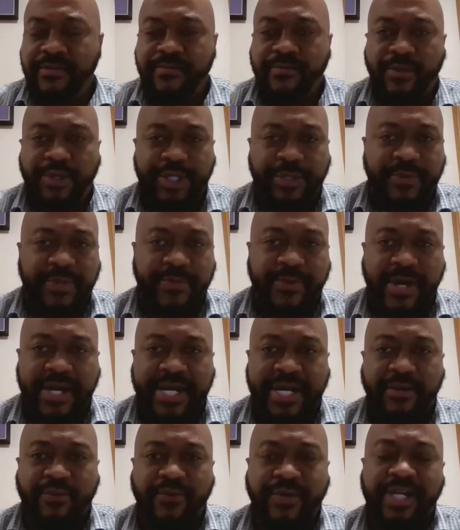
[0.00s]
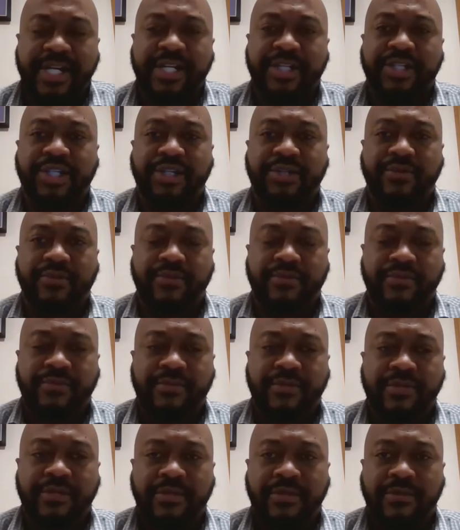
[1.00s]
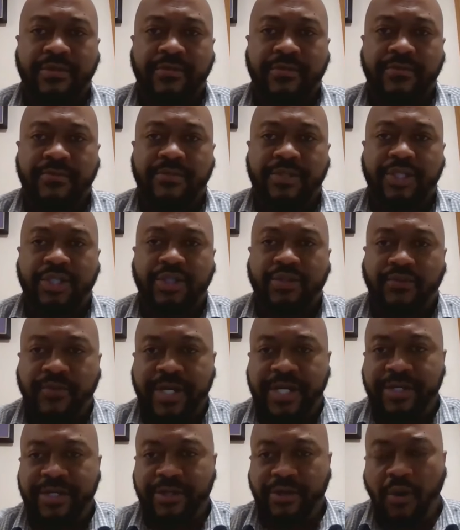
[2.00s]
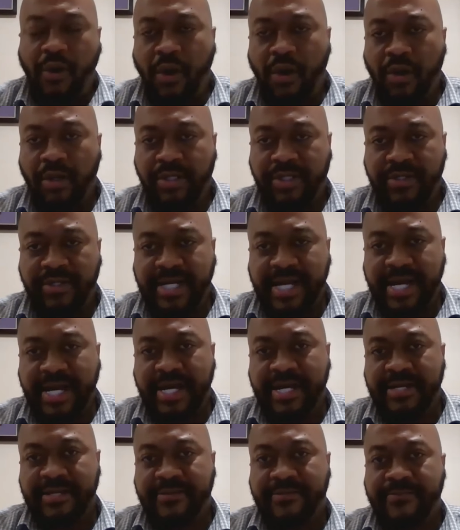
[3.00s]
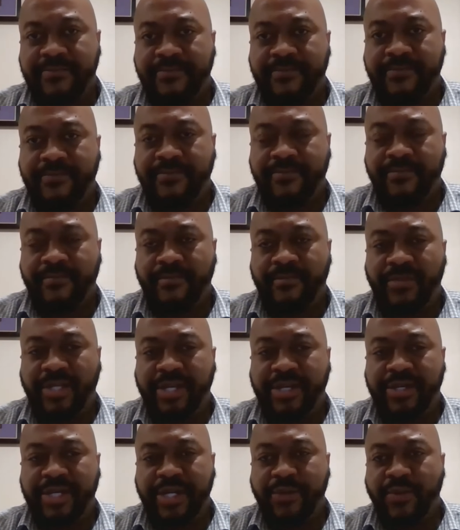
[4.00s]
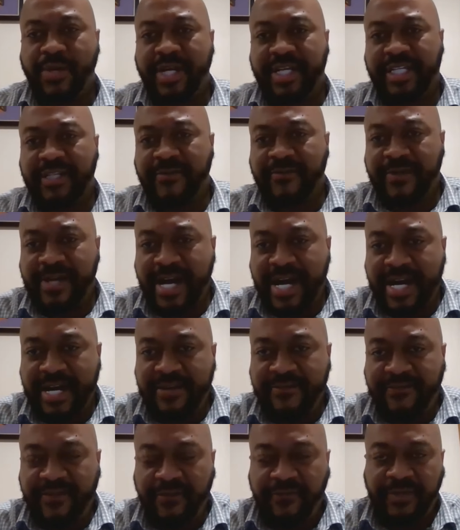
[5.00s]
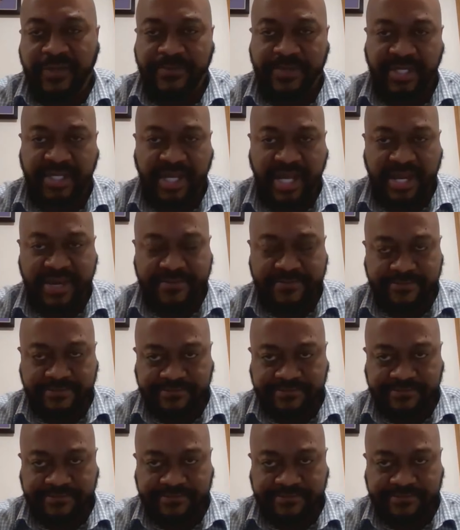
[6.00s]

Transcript: Most people are not willing to surrender all to God. You know, they want to give God 50%,